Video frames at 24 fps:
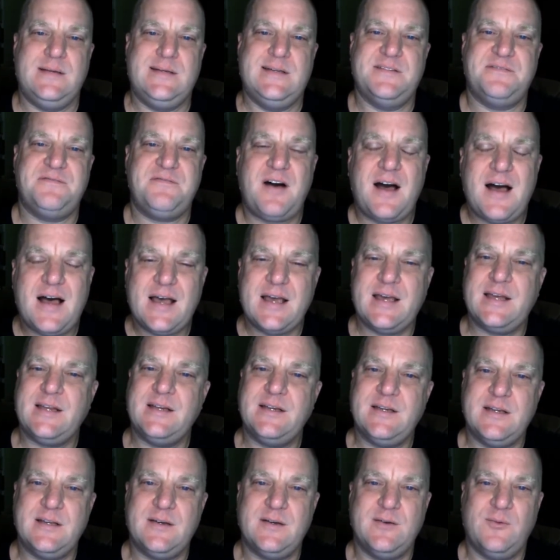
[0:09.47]

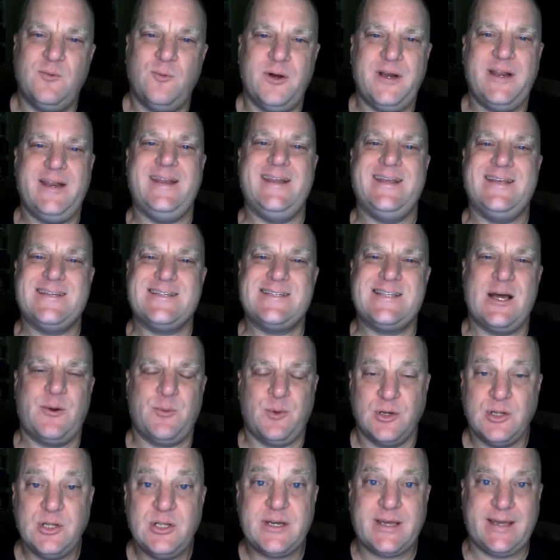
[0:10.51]
define what it is that
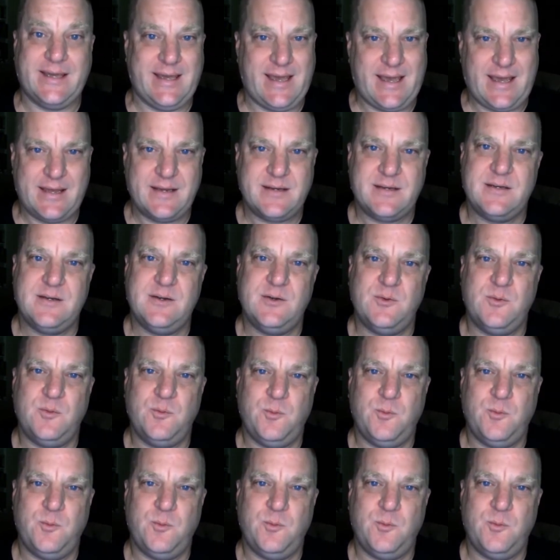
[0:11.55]
we're looking at.